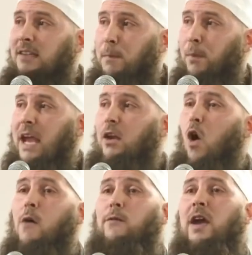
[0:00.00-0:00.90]

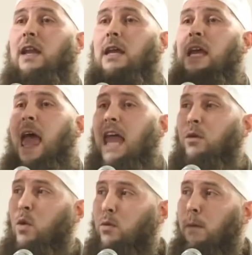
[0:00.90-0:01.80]
contemplate over it
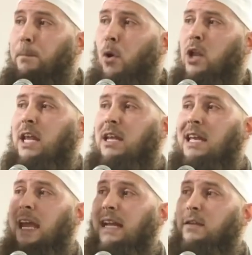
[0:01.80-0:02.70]
and we would put it
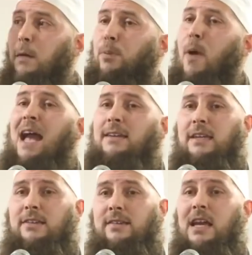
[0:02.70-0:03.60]
into
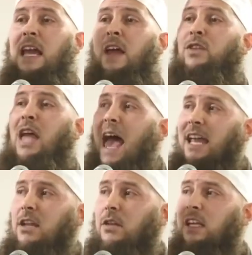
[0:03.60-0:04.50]
practice,
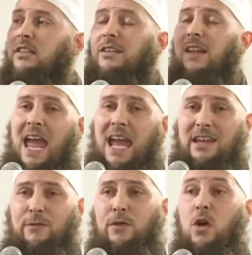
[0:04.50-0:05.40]
then the
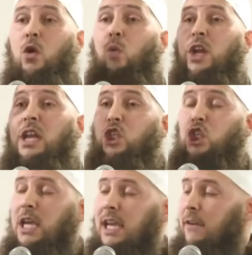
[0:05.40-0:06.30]
slave would
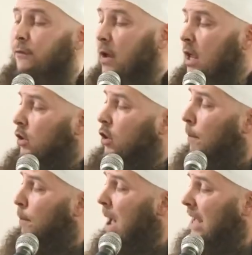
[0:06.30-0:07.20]
achieve
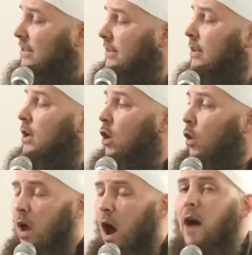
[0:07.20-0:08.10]
the best
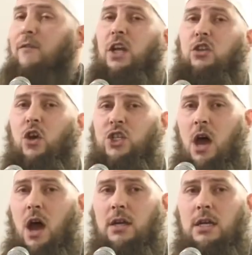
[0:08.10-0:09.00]
of the
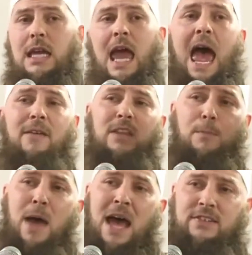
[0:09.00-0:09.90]
dunya
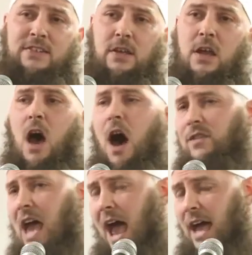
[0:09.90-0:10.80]
and the best
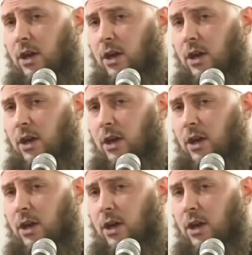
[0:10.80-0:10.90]
of